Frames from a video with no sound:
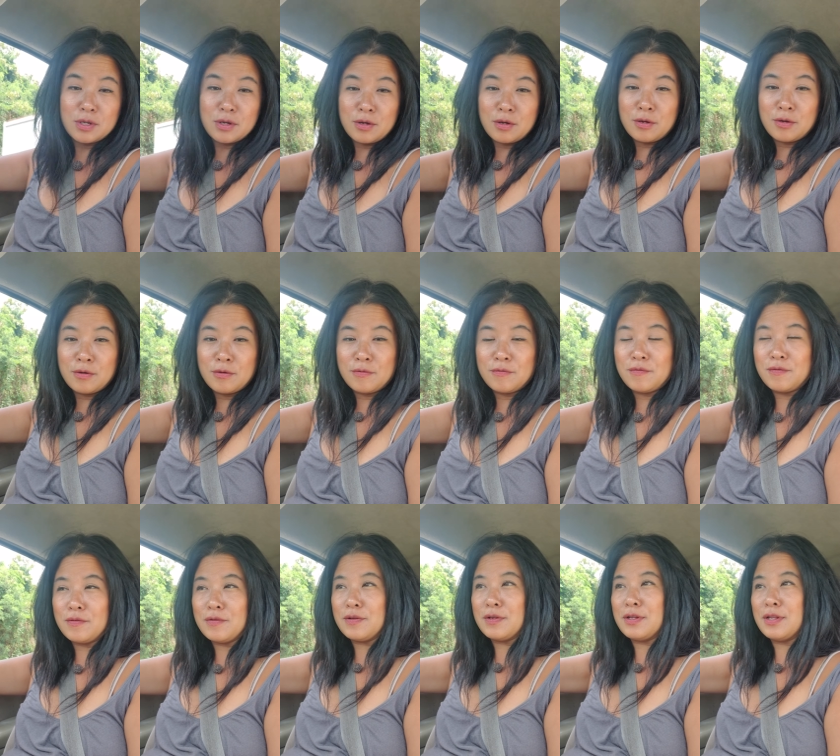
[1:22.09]
of
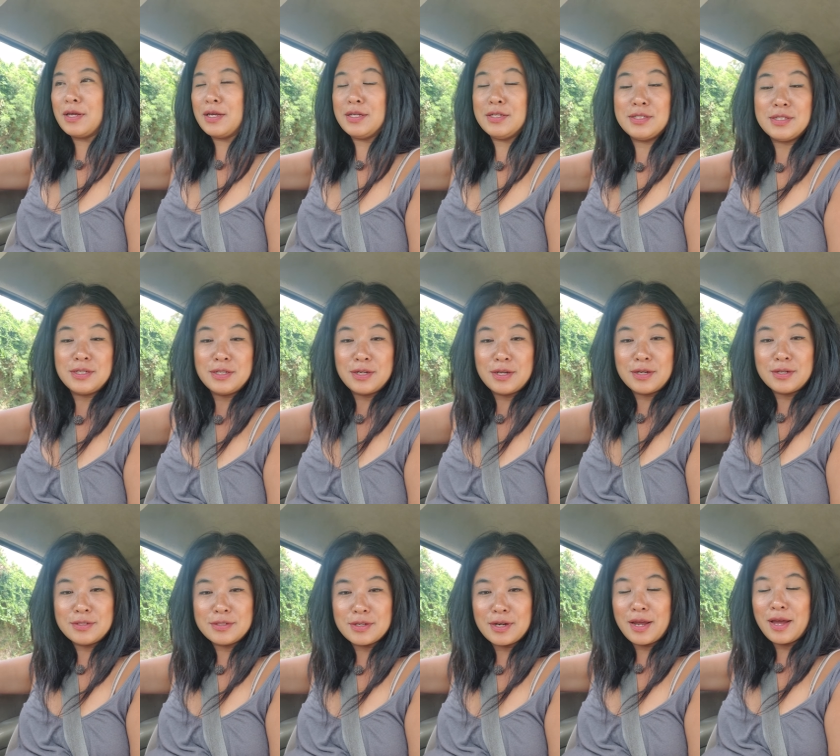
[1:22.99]

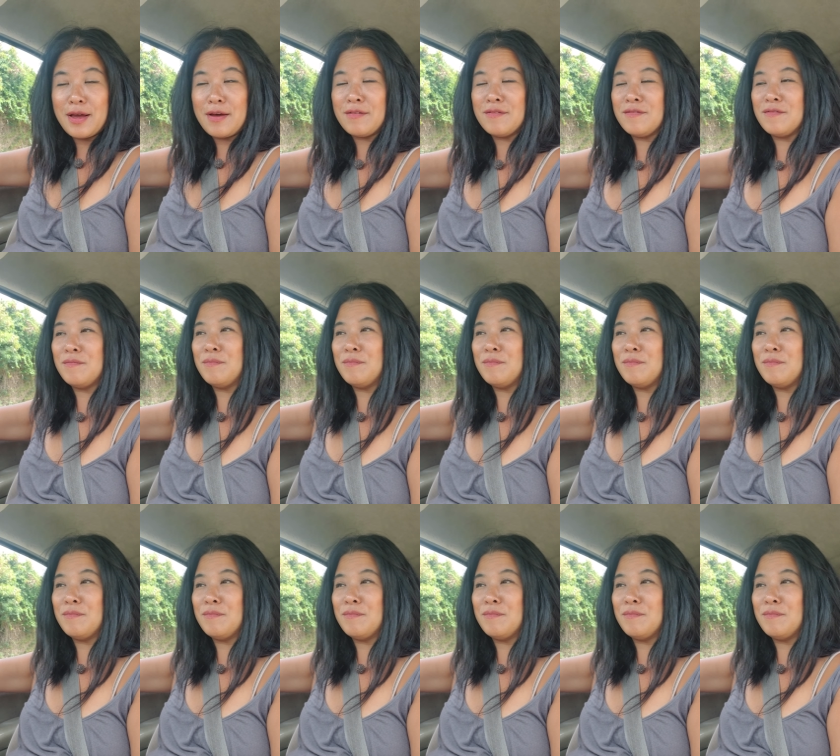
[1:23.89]
laziness and I have